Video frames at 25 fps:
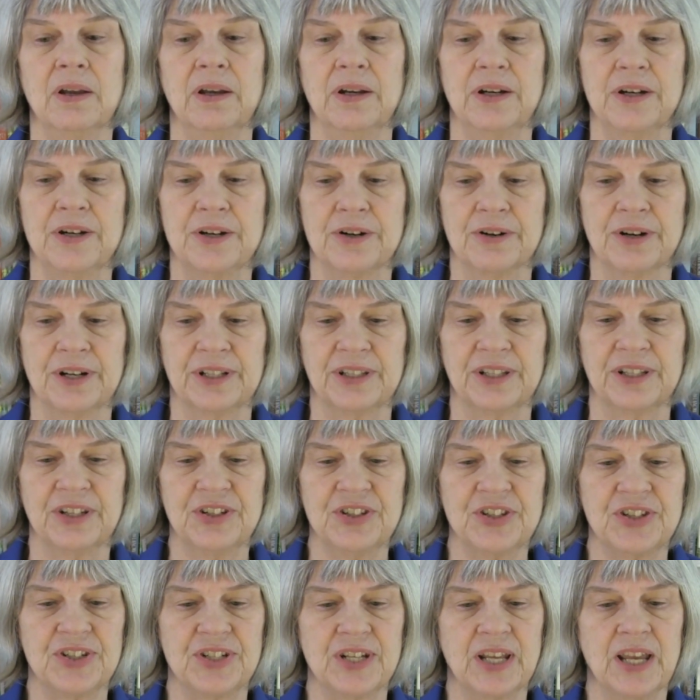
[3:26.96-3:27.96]
During
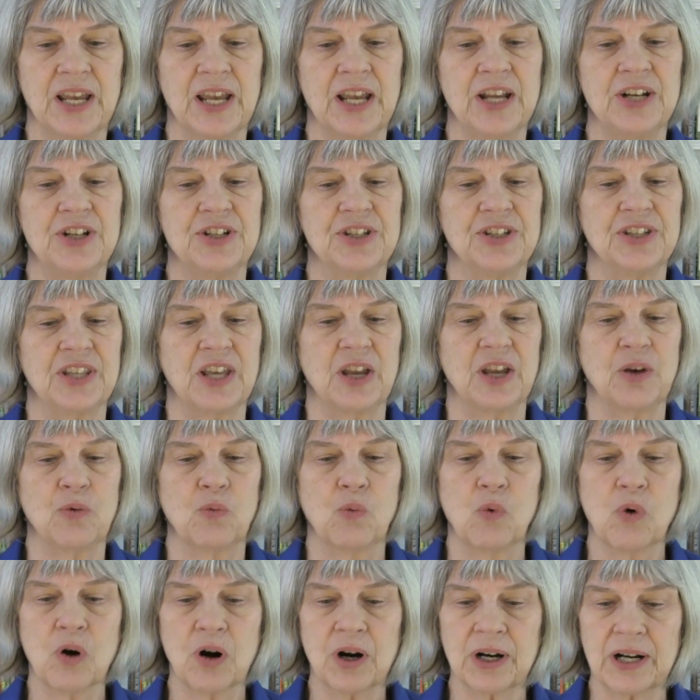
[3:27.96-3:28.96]
this stage, they
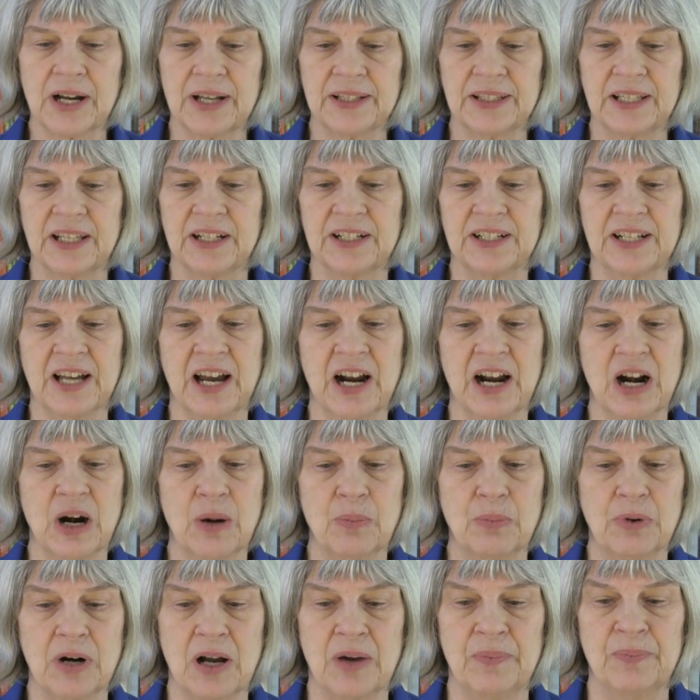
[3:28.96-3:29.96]
work on the entire
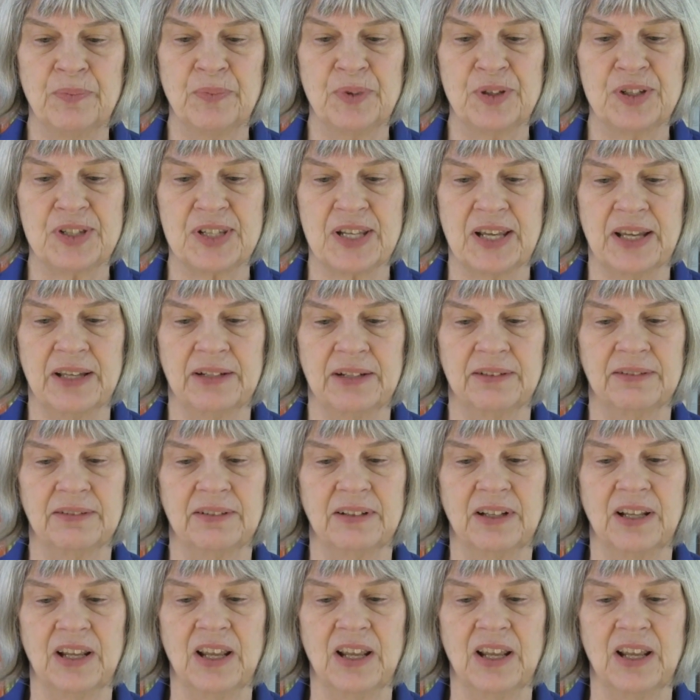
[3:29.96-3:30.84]
problem set,